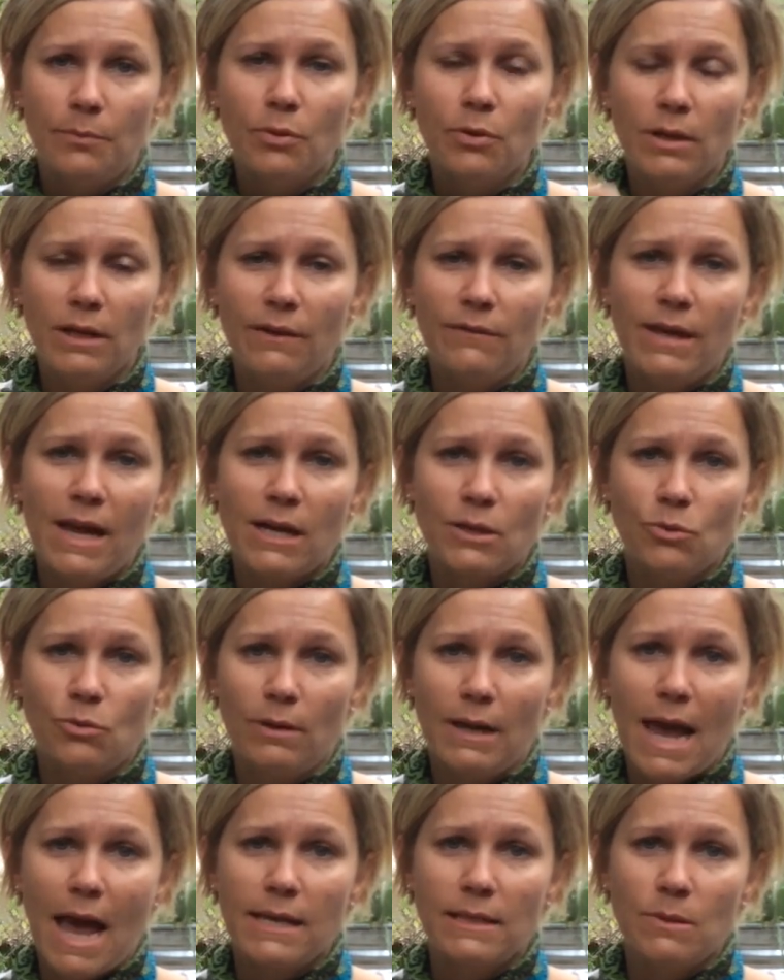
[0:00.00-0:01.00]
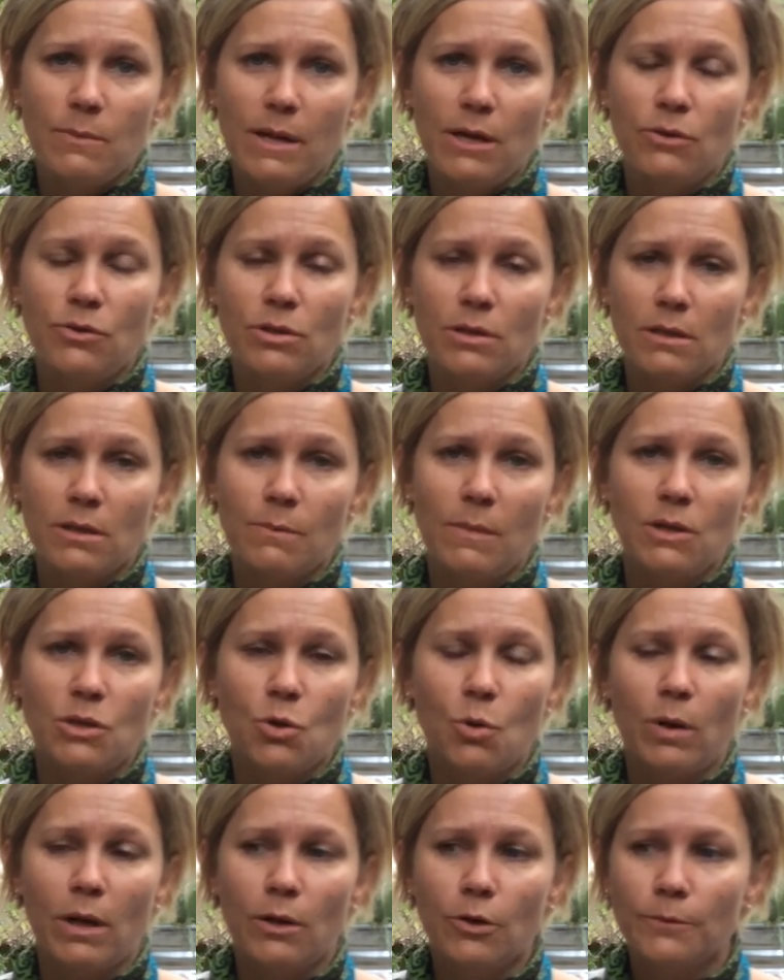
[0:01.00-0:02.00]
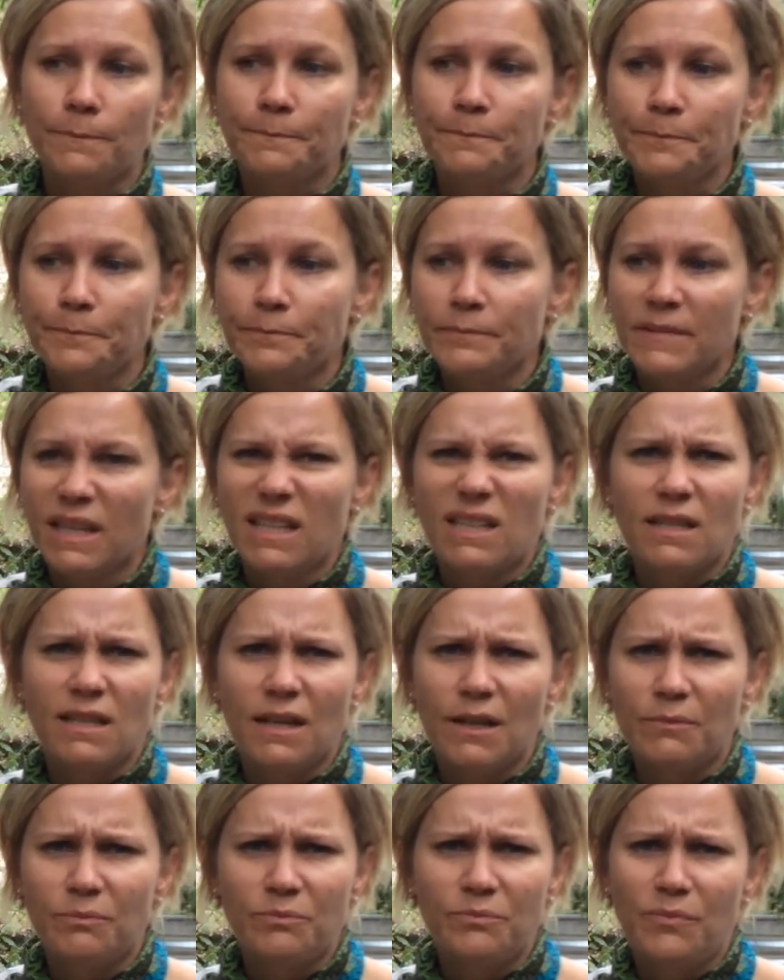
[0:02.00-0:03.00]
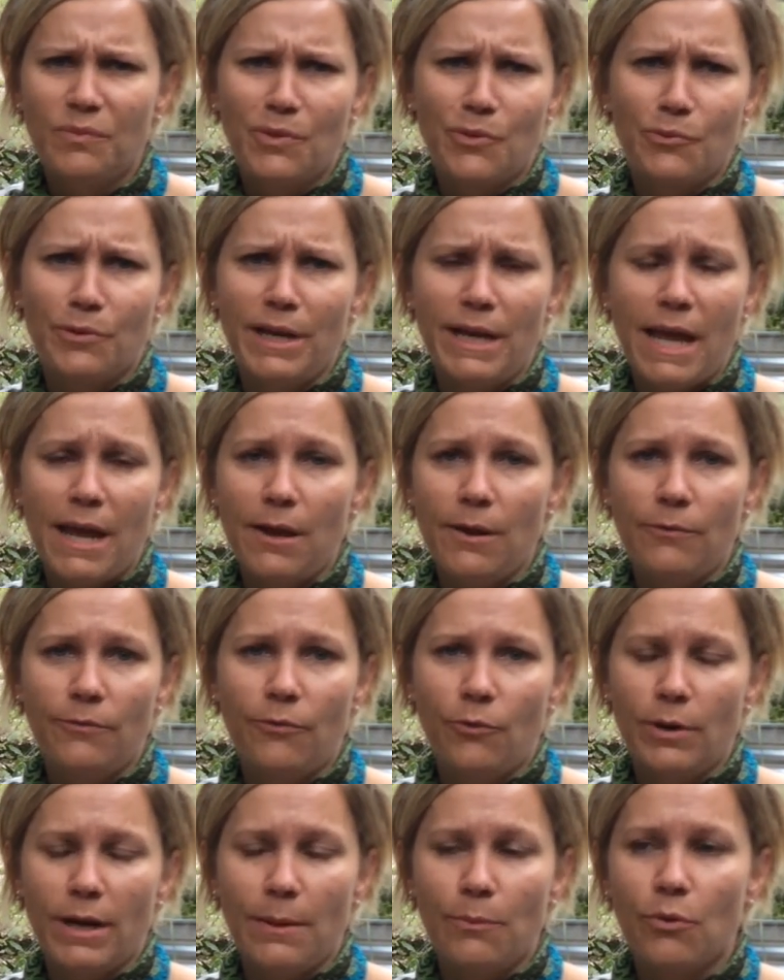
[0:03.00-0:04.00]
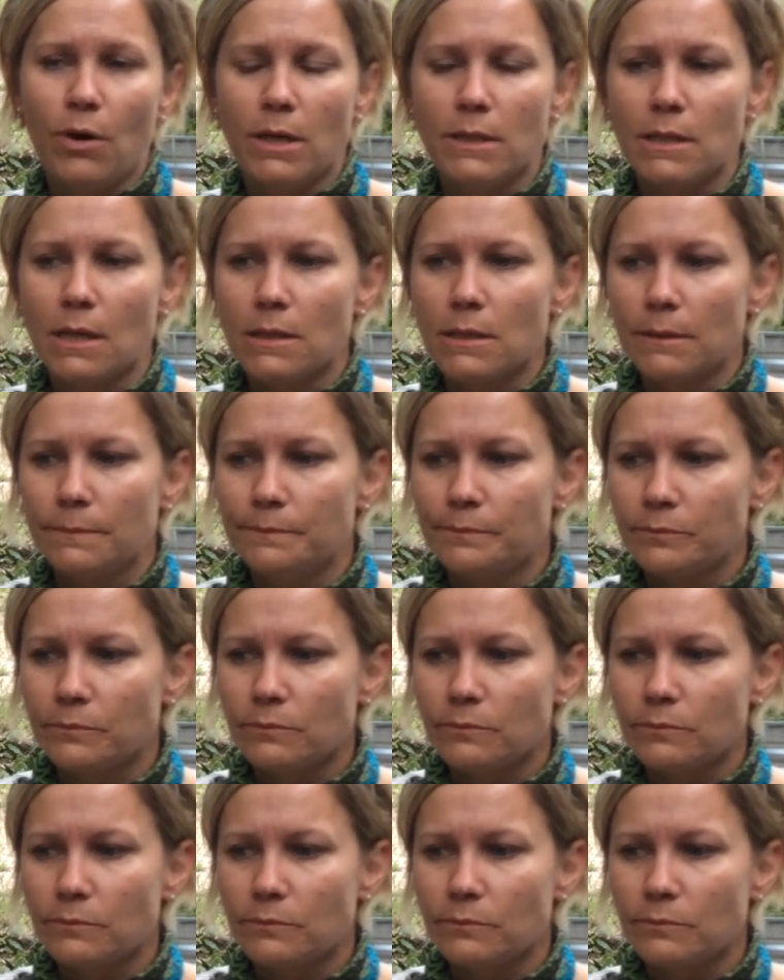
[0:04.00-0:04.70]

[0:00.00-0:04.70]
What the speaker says: pulling of the actual gas meters is much quicker. It's a 3-day, 4-day process.